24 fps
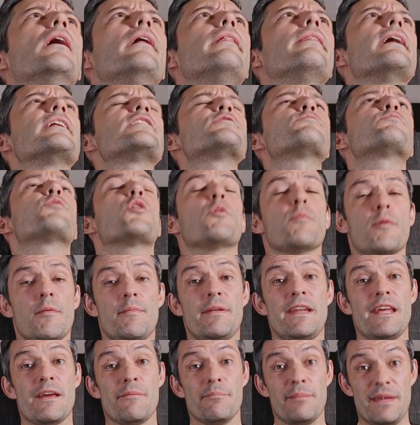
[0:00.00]
That's
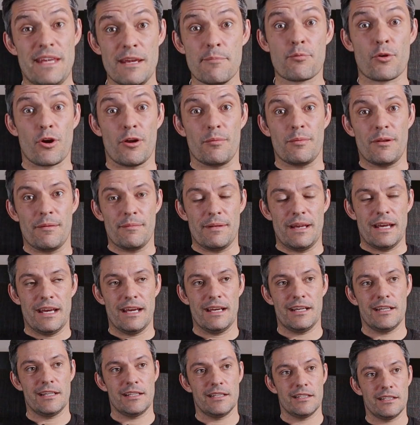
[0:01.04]
probably a me problem.
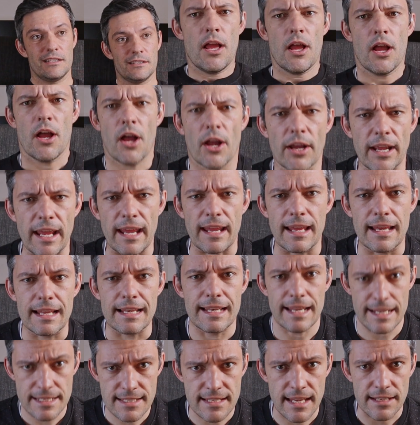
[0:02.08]
Okay,
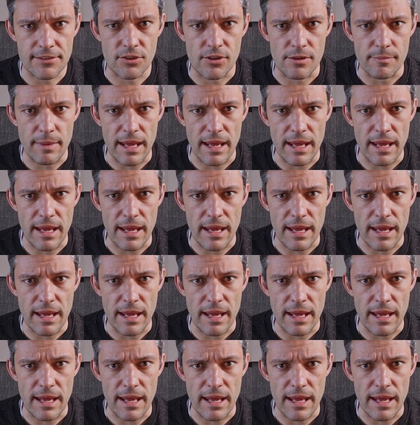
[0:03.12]
let's get to the